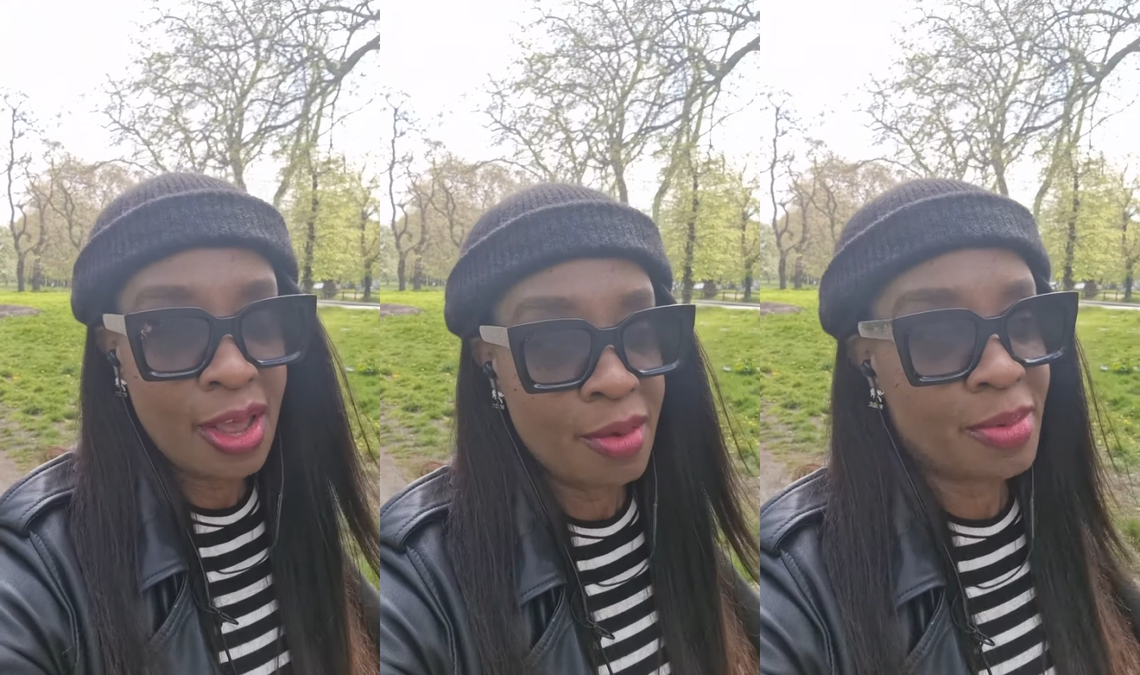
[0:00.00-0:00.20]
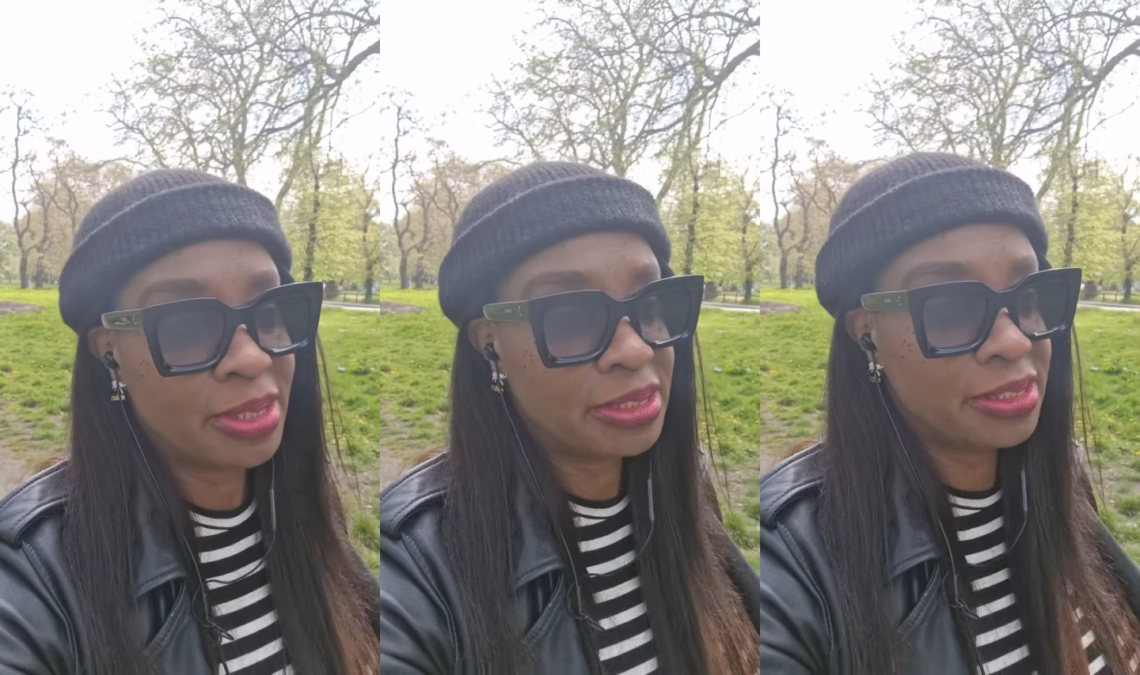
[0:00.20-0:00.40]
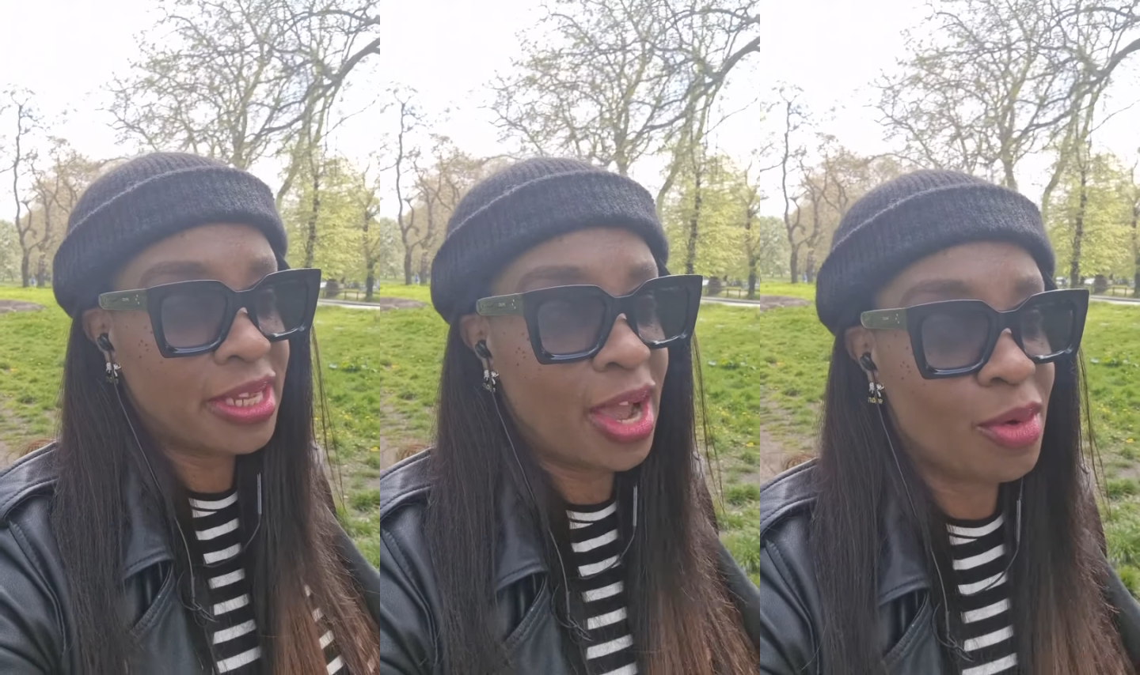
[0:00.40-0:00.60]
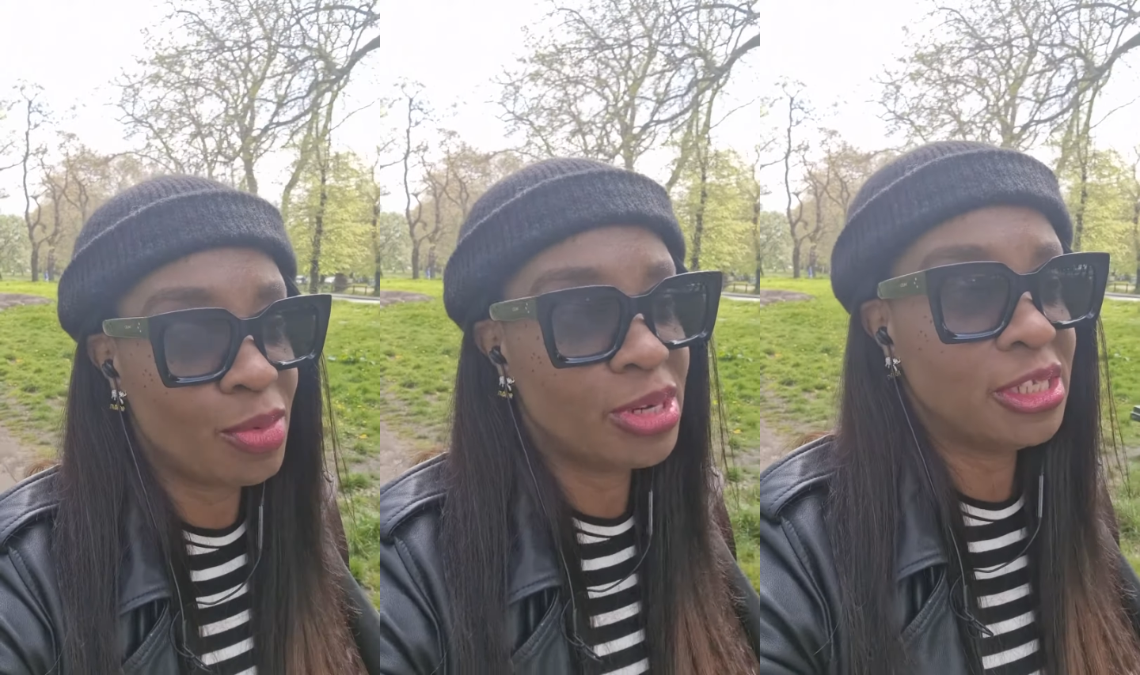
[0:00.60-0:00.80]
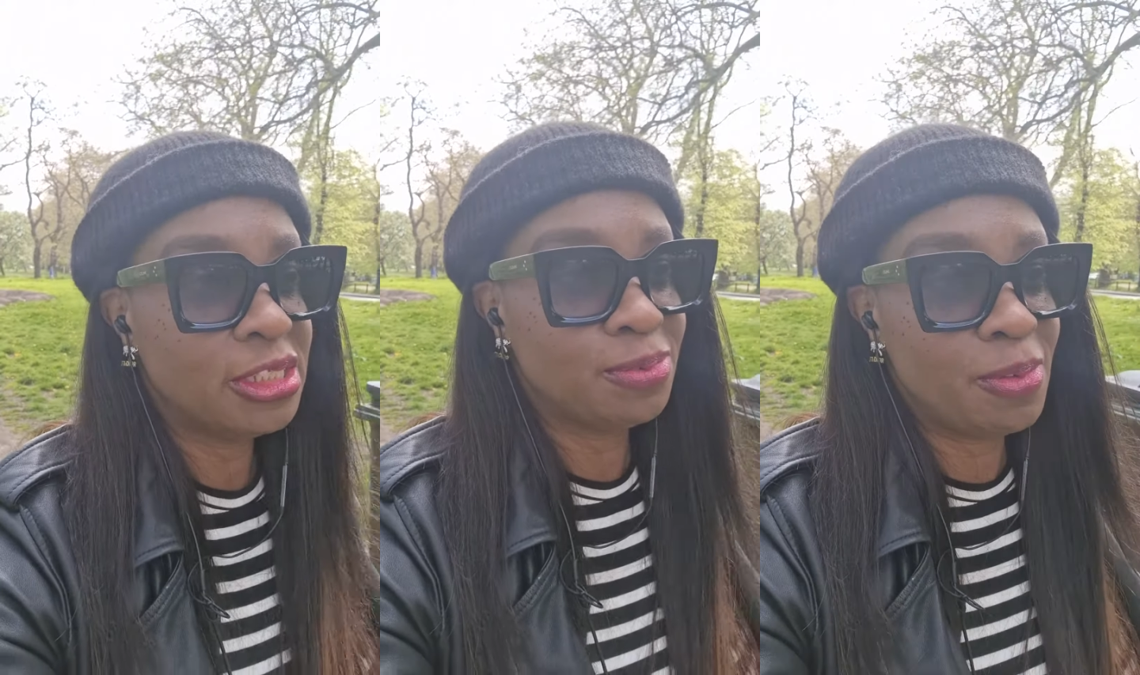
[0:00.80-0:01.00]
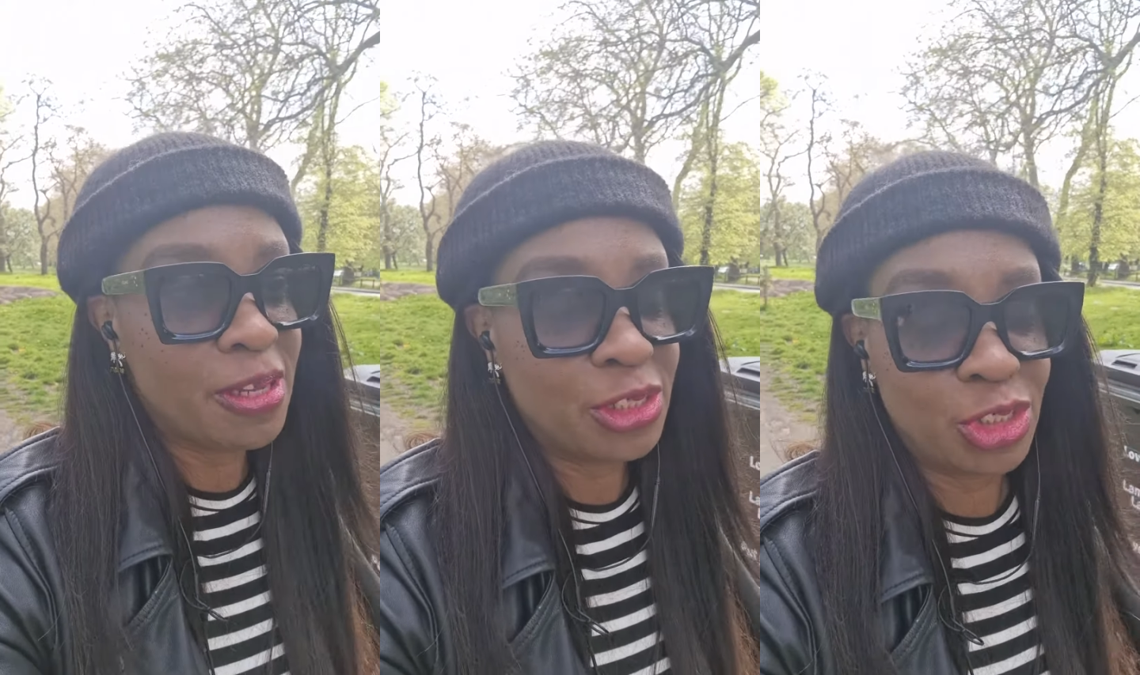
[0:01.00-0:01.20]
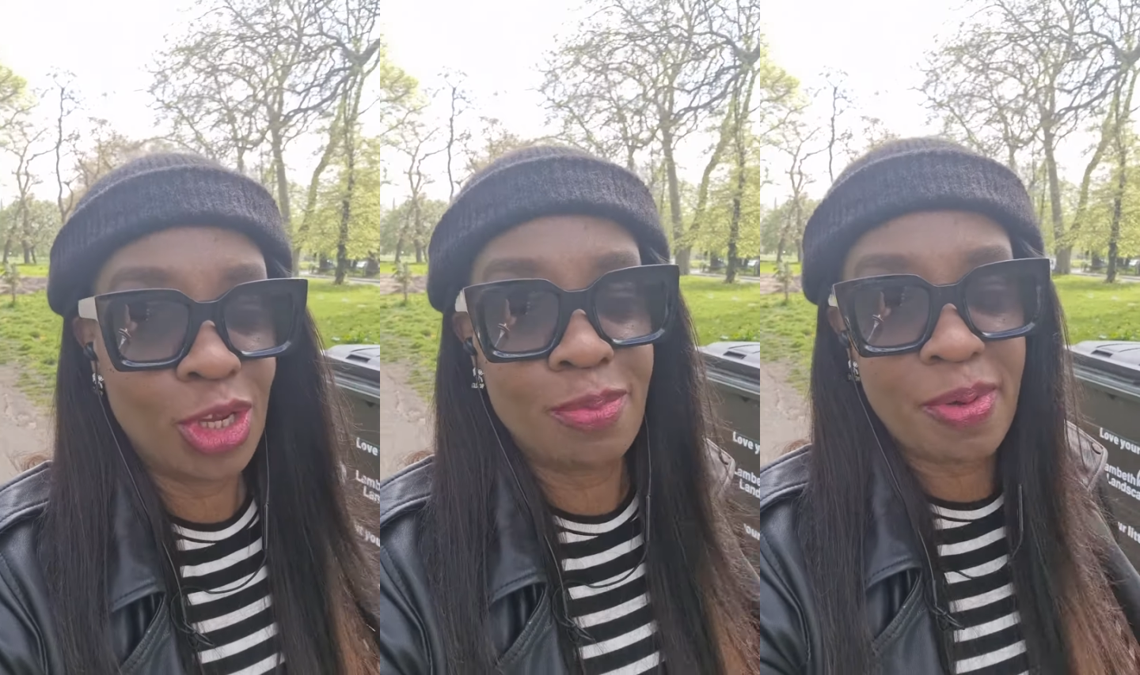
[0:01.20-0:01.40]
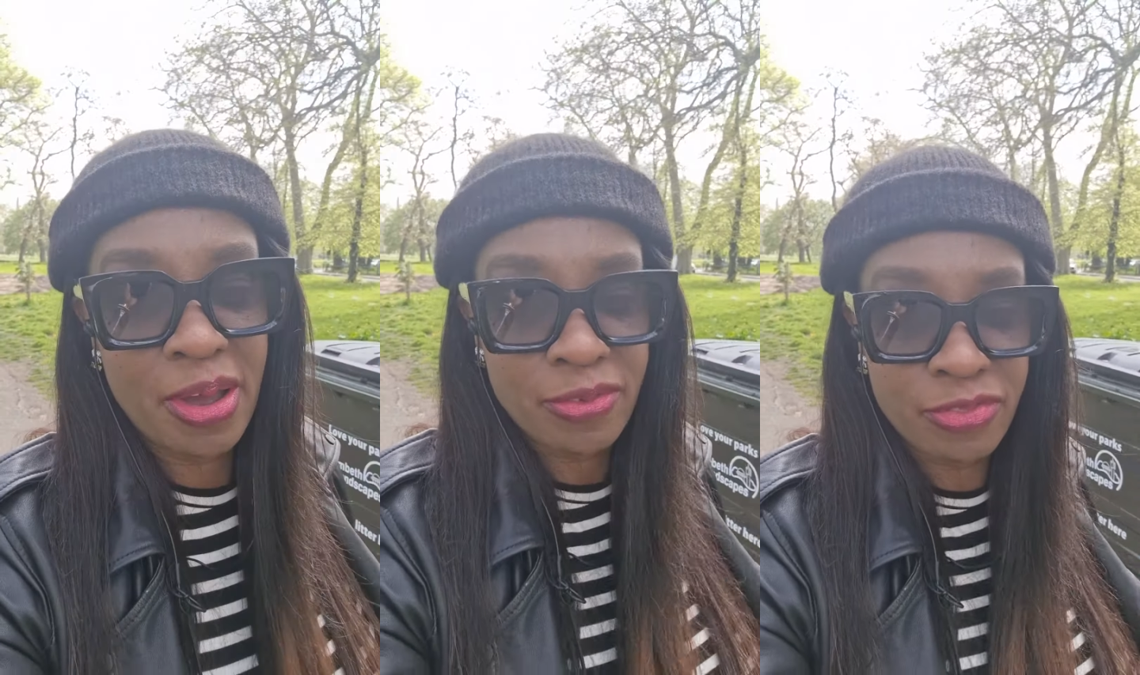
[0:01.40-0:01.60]
But today I want to speak to you
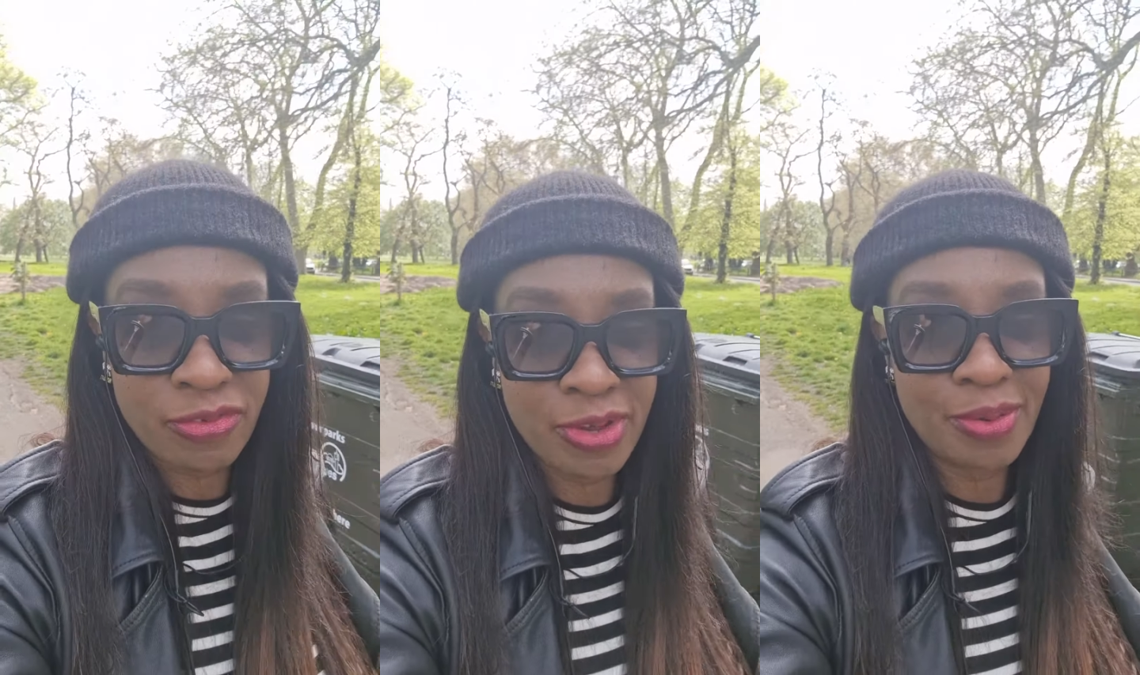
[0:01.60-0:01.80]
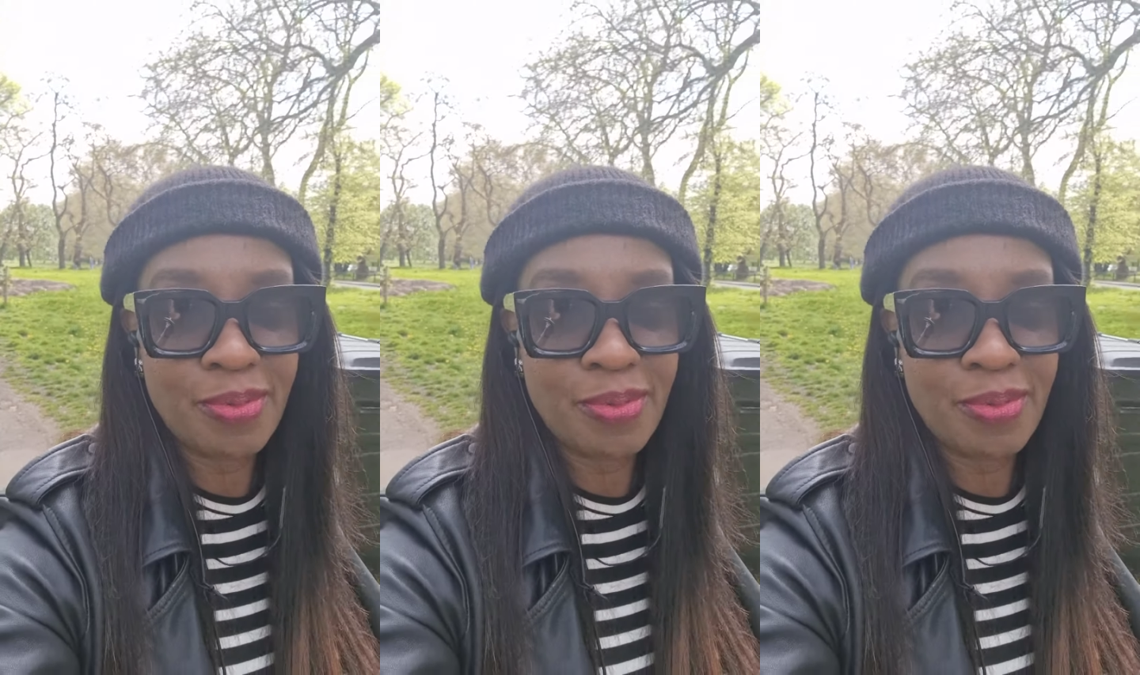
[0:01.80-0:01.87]
about three